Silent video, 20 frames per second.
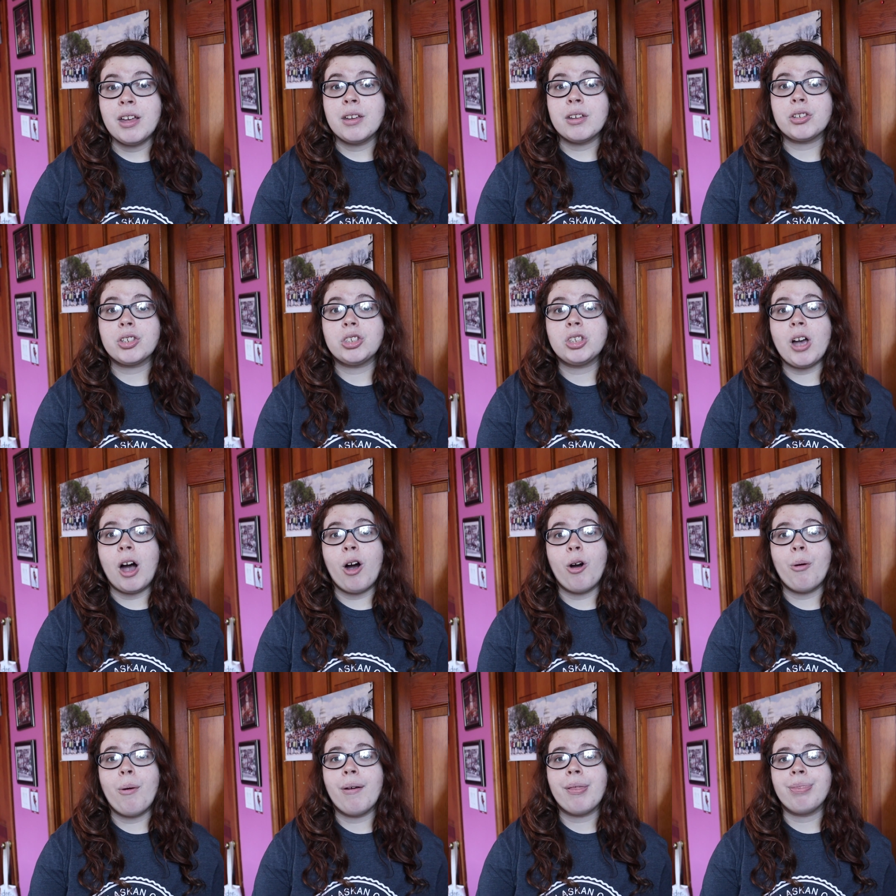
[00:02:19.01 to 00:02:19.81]

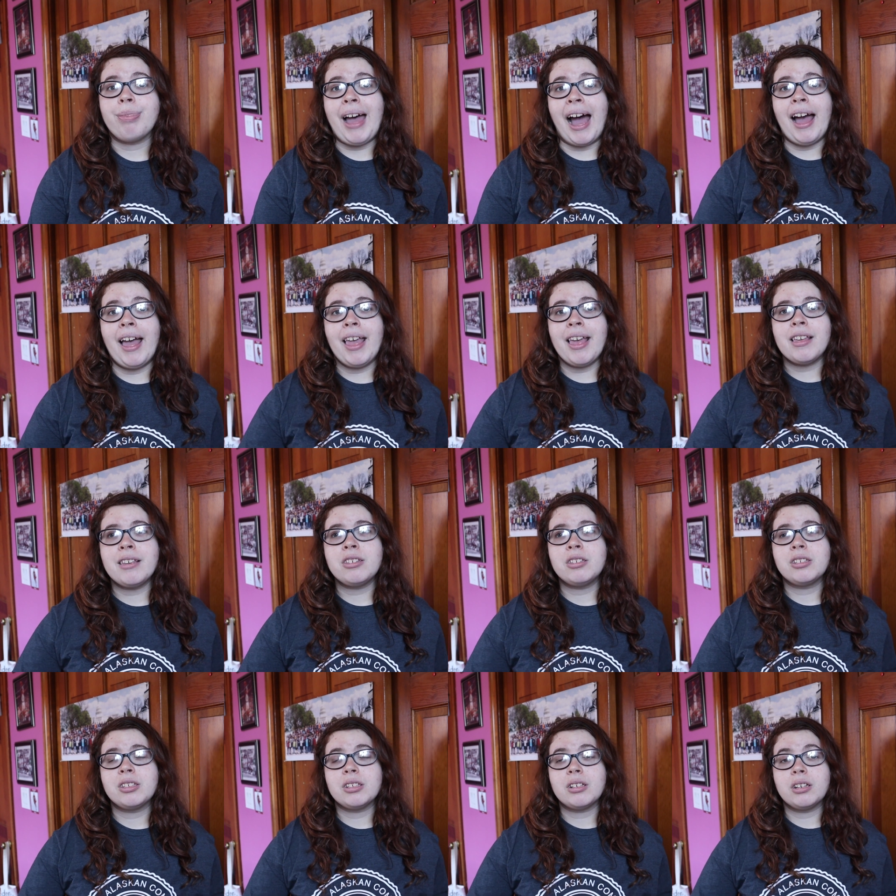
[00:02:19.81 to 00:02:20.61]
So that
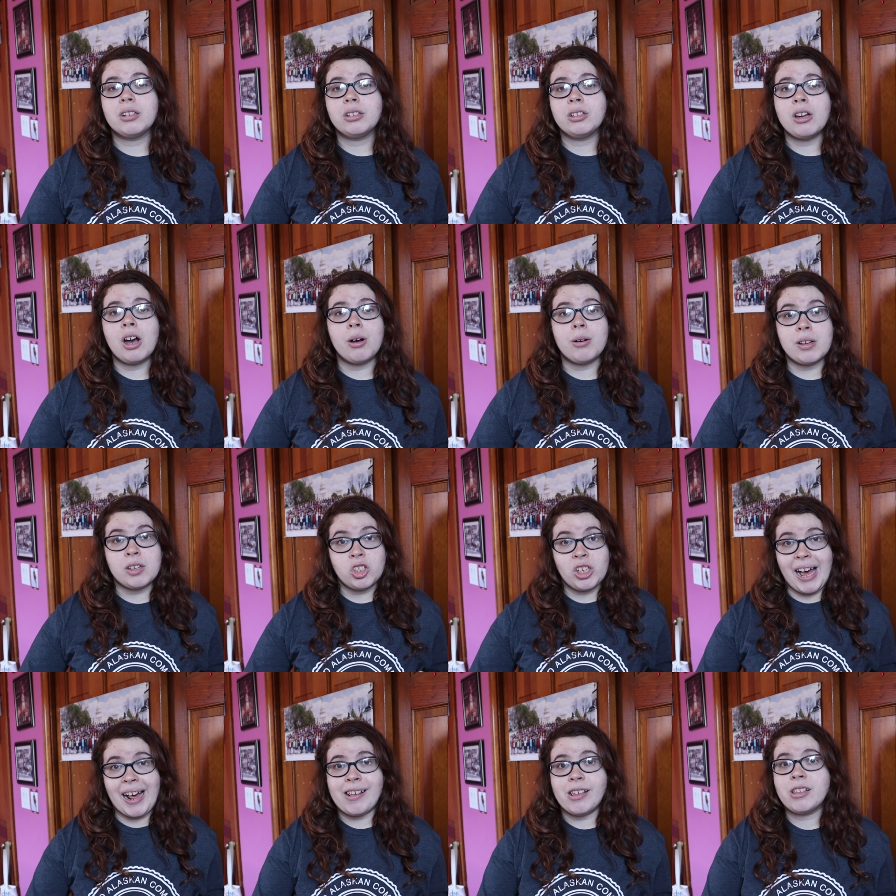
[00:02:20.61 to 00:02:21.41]
is you no know, a
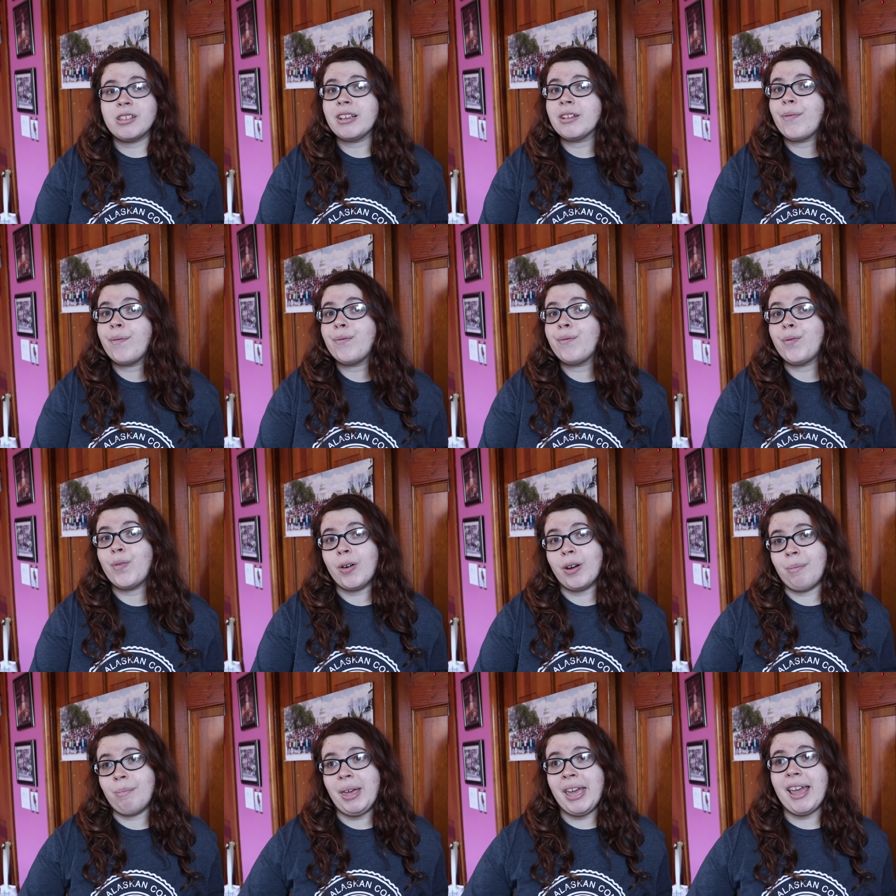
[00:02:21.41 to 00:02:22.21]
challenge
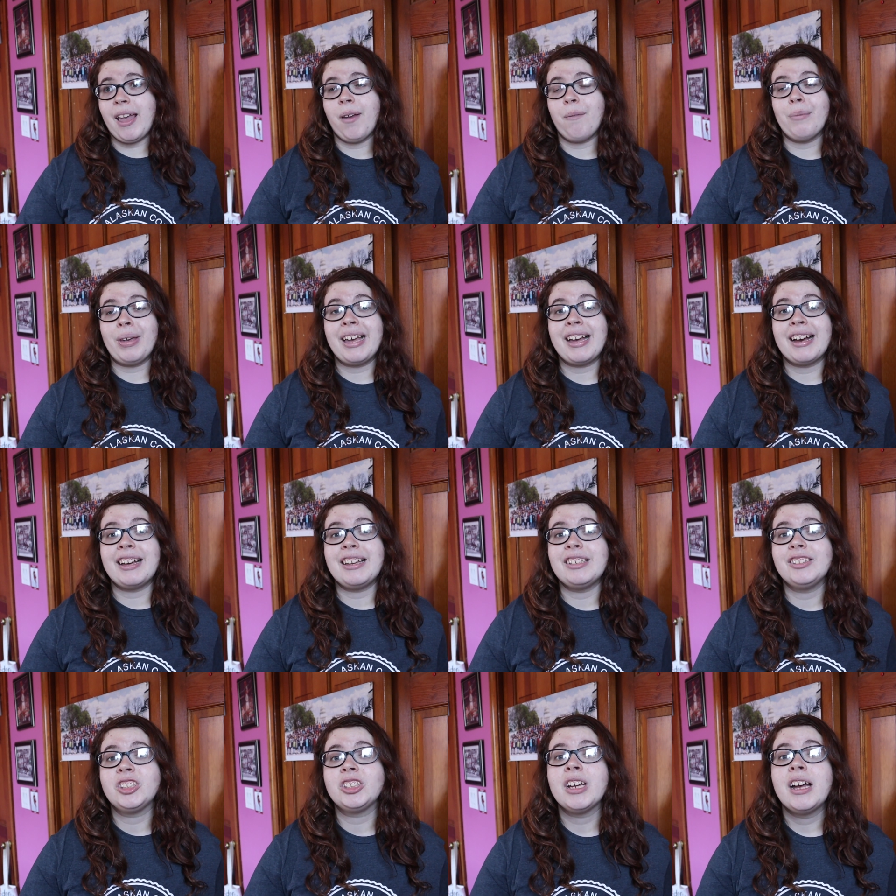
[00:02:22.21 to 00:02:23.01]
for me
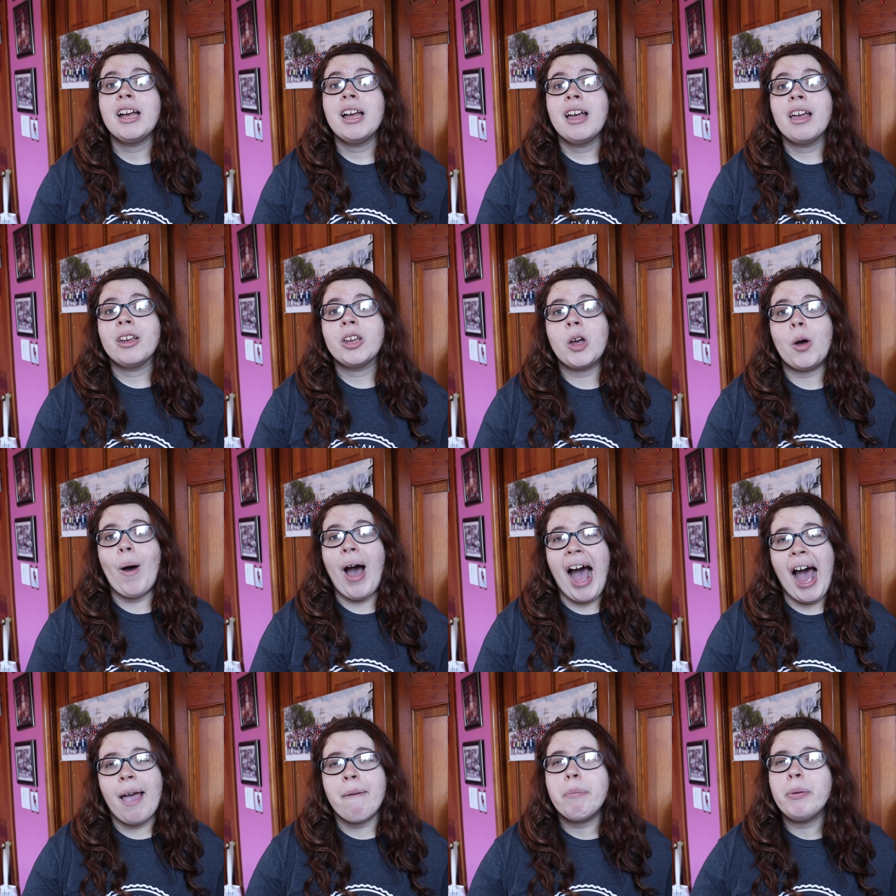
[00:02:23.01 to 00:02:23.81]
because you know
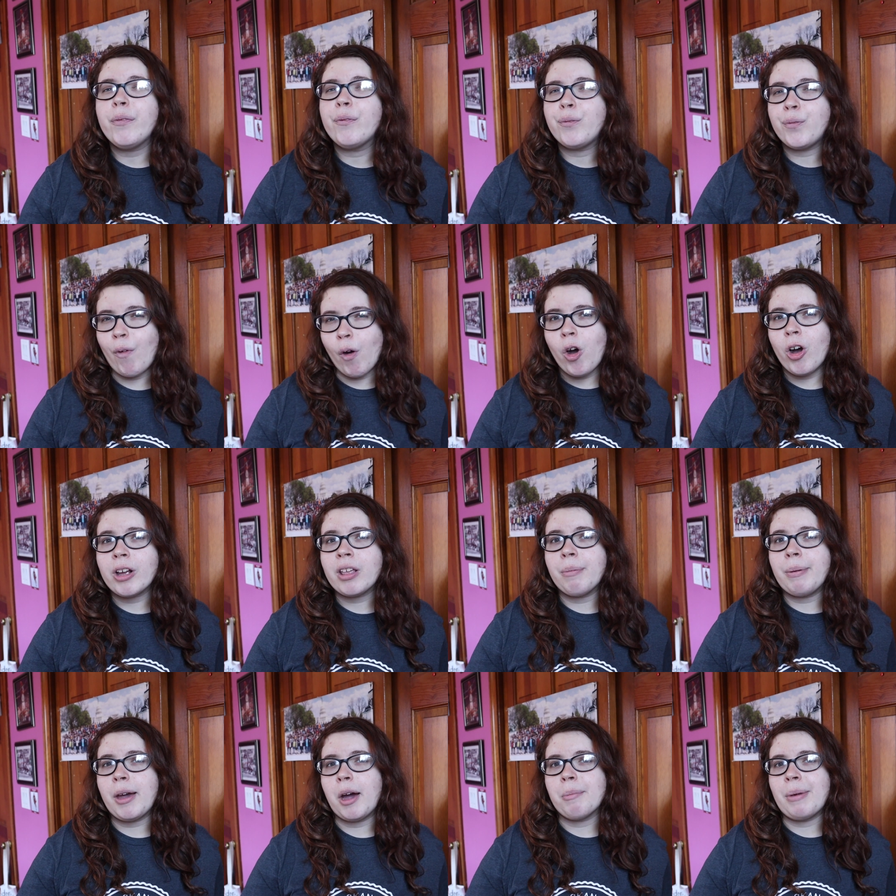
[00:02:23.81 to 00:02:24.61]
I prefer
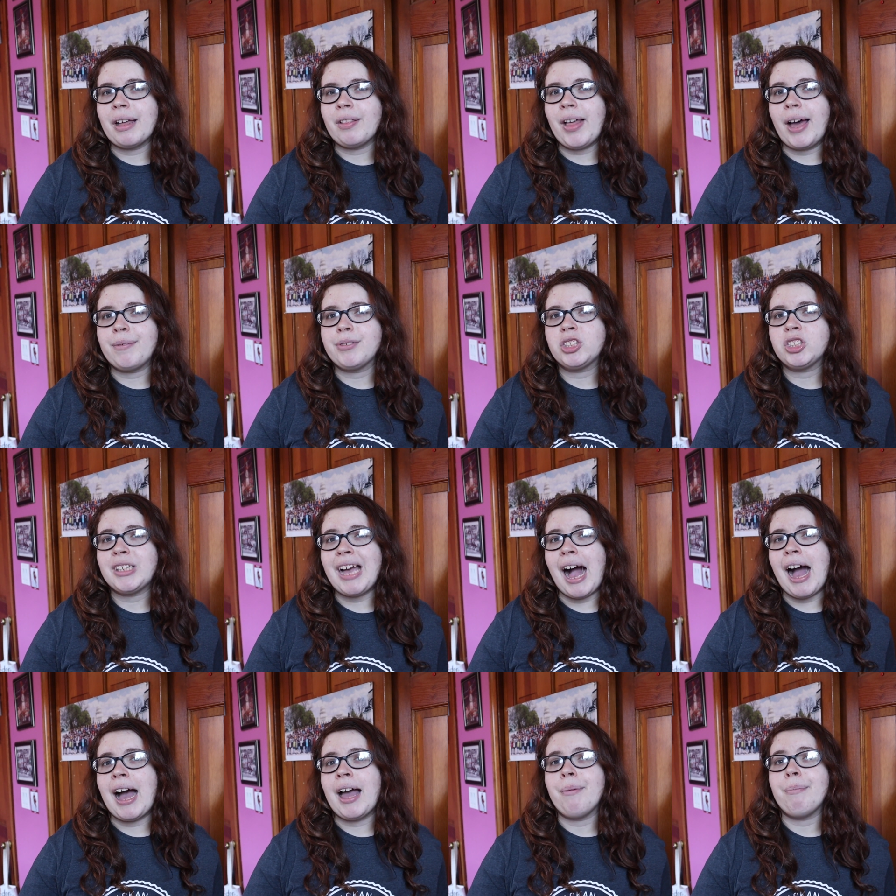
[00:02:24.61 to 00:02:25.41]
to be on my left
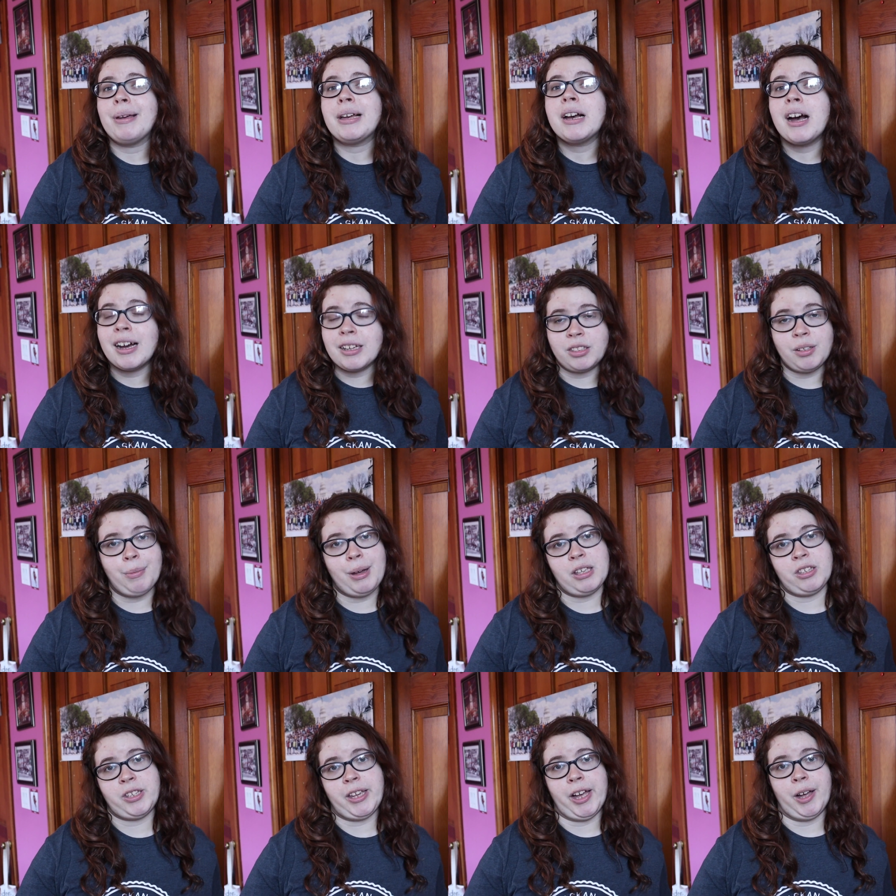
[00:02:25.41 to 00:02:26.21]
side because of
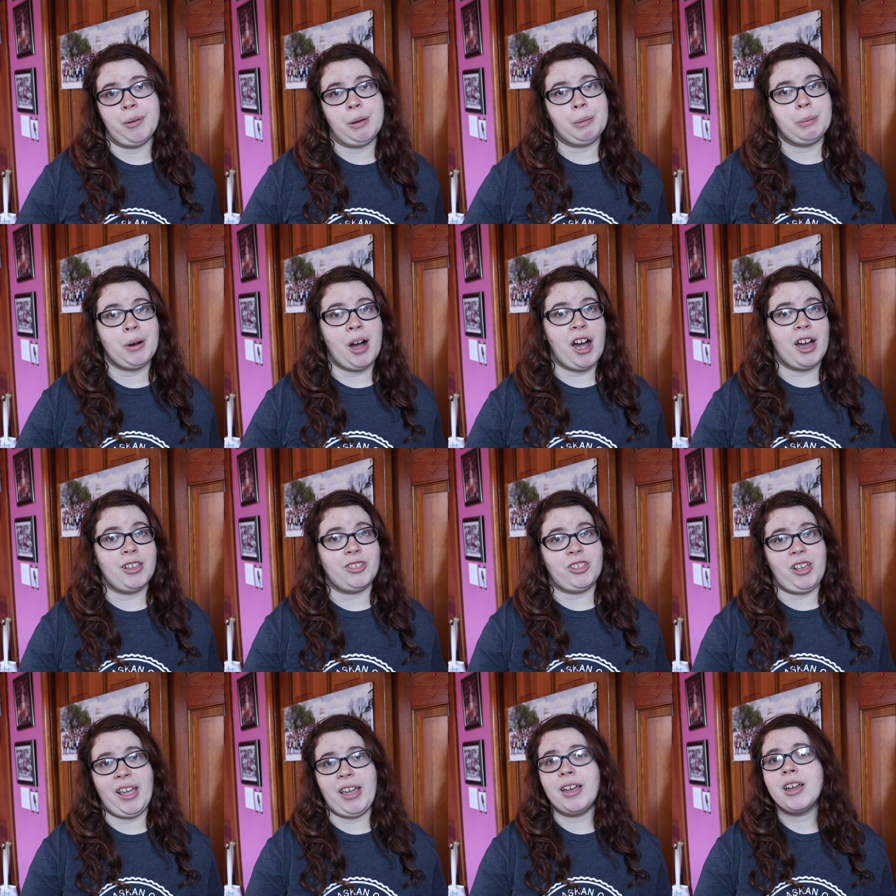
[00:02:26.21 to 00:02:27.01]
my cerebral
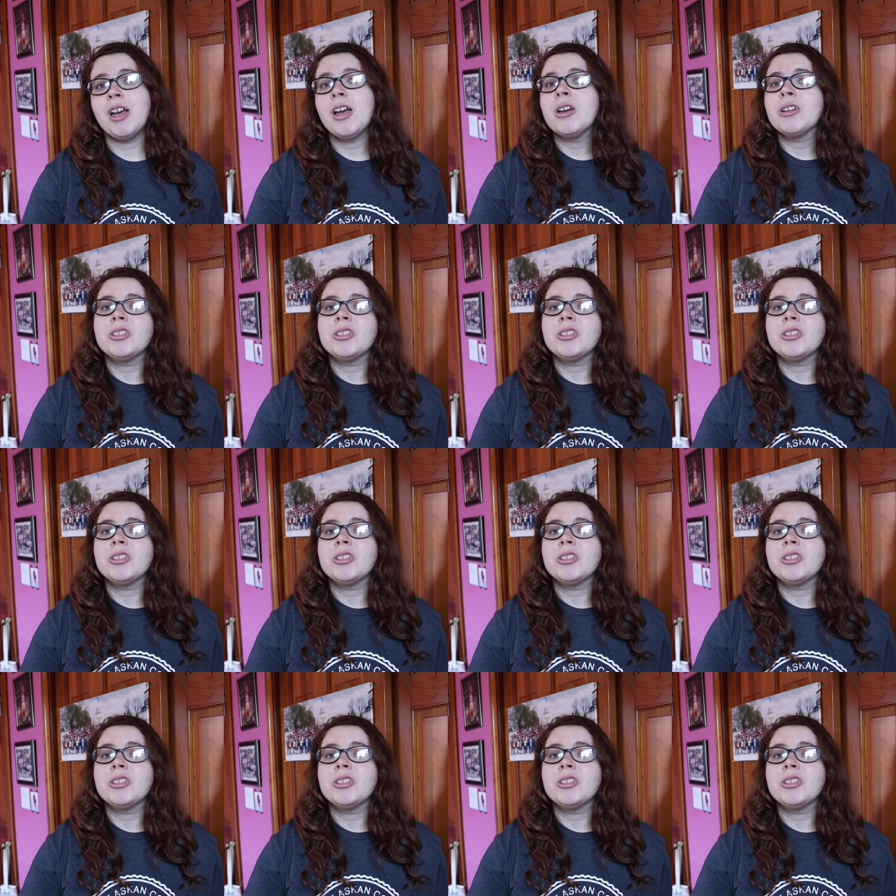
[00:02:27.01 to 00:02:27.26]
palsy.